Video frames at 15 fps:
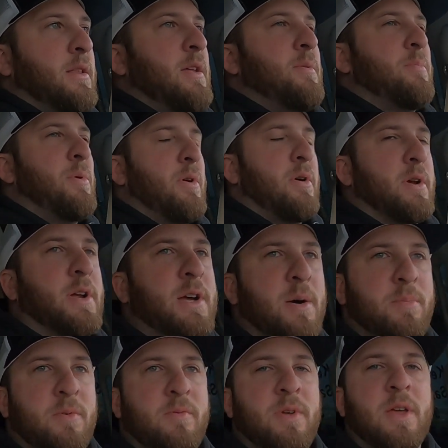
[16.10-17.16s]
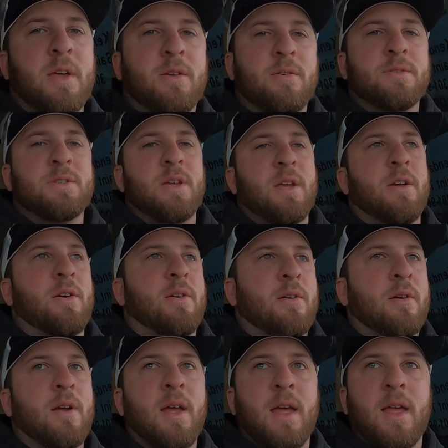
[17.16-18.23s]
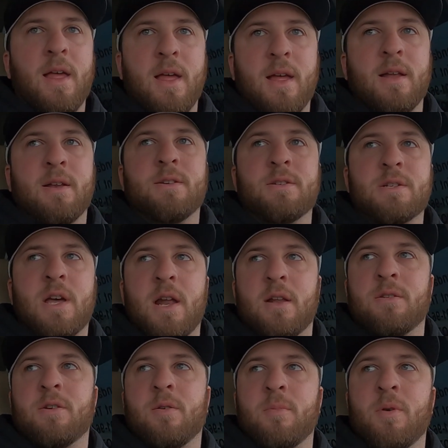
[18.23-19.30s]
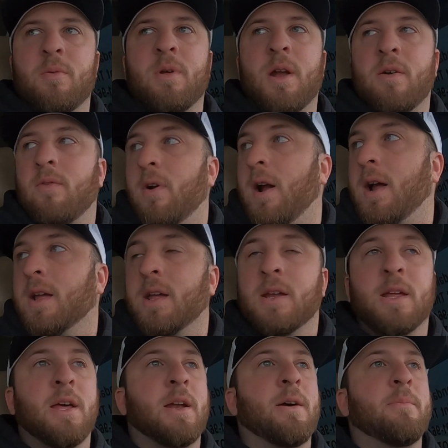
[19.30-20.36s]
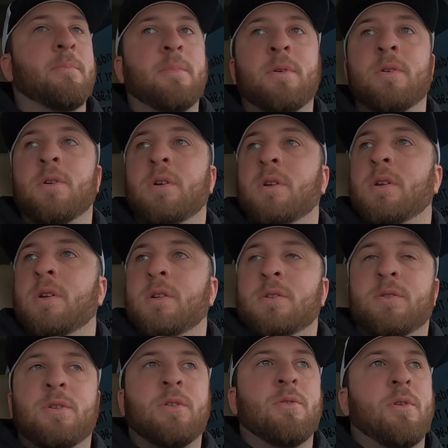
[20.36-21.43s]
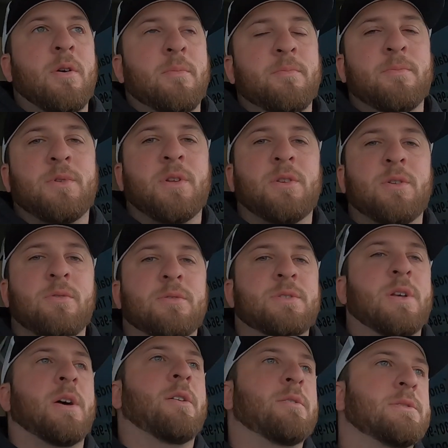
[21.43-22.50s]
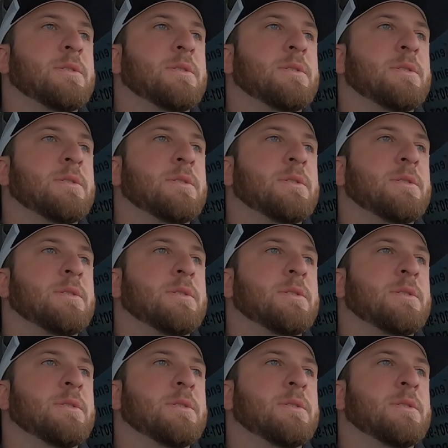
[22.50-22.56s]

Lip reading: They bought a couple vehicles here and just kind of told me whenever I can get them to do so.